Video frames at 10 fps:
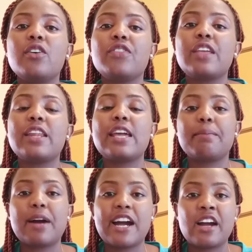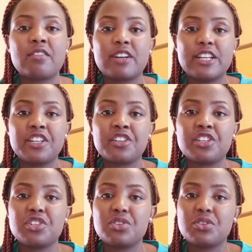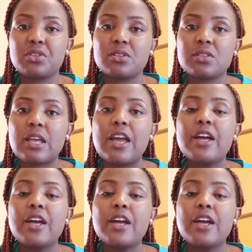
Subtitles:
the diaper covered regions.